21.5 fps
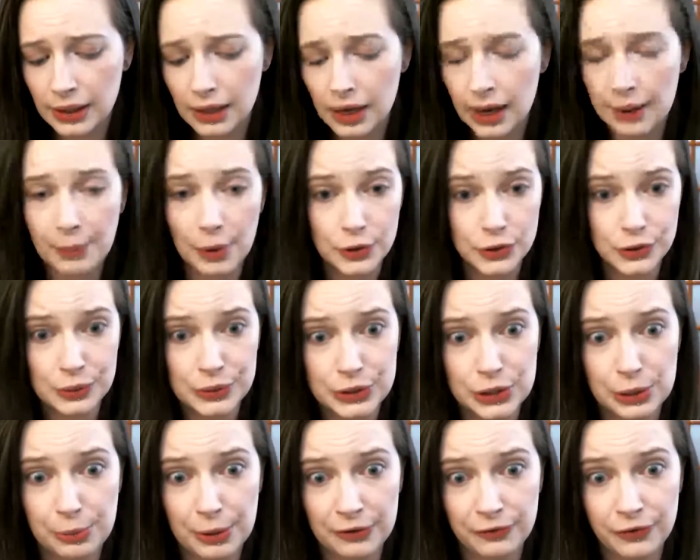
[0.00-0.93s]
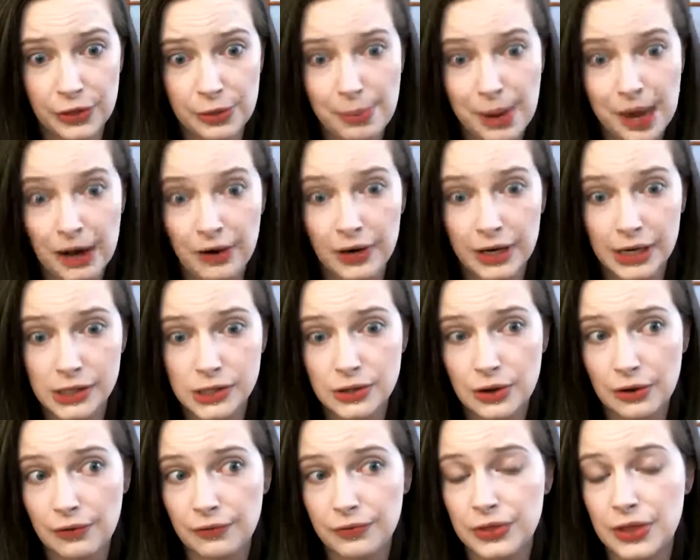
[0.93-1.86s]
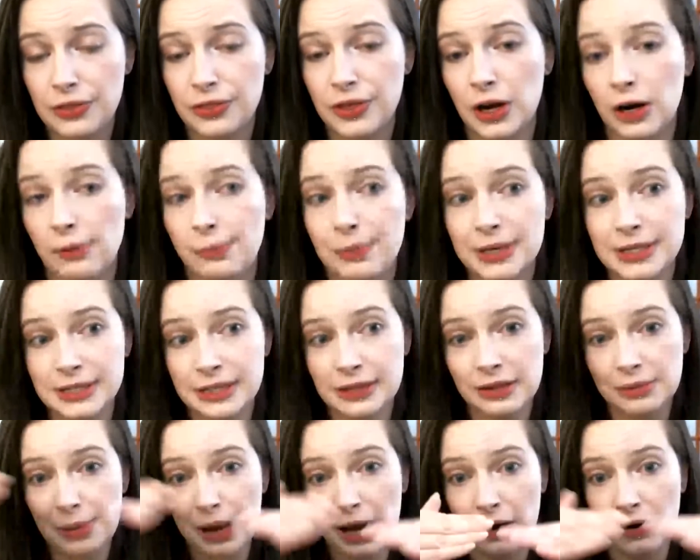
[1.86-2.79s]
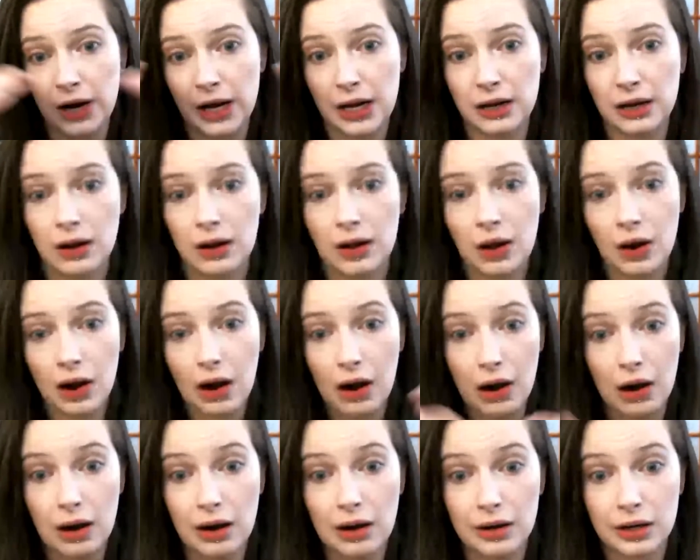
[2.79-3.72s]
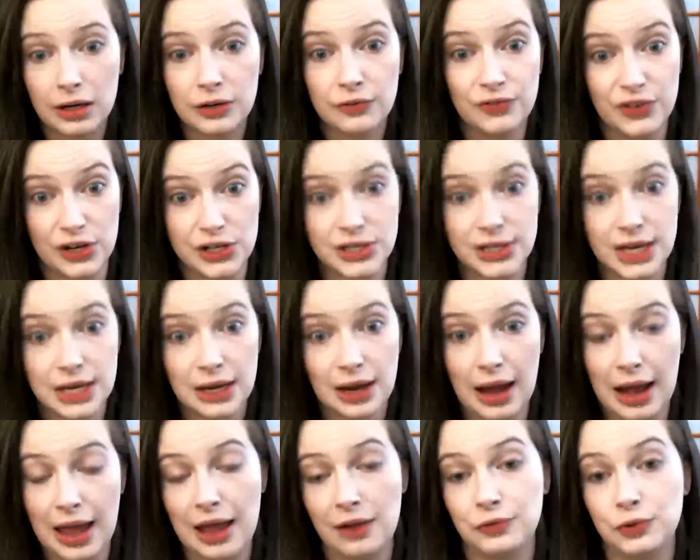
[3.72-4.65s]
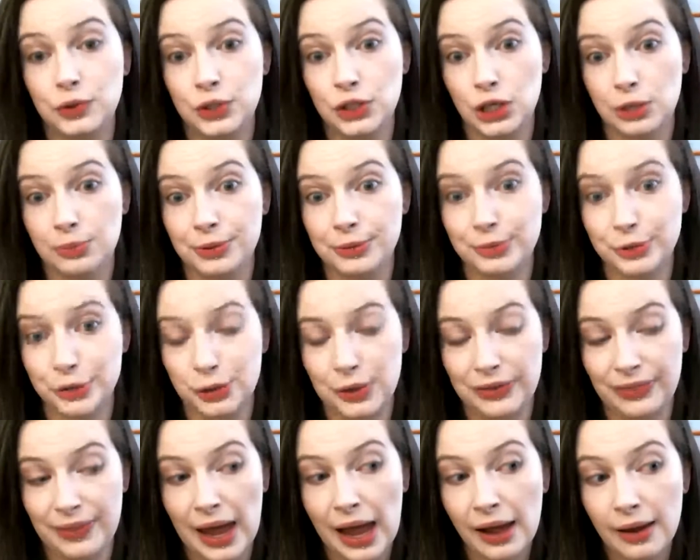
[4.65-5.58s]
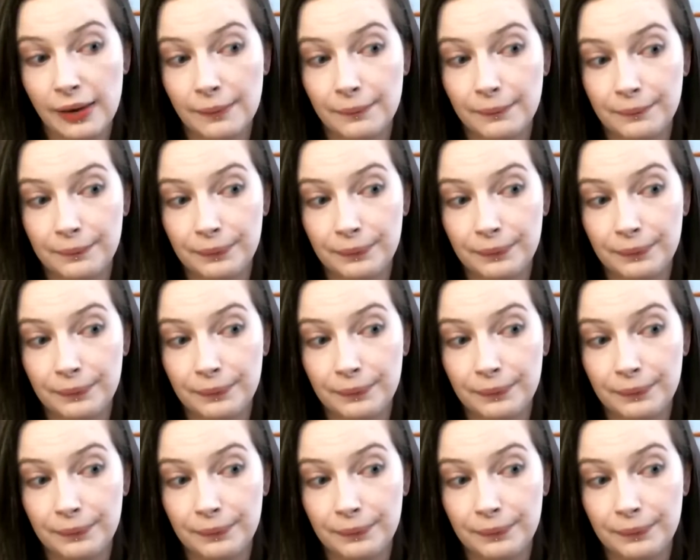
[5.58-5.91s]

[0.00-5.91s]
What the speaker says: I'm also interpreting for the parent. So if the therapist and the parent are conversing, I have to interpret between that.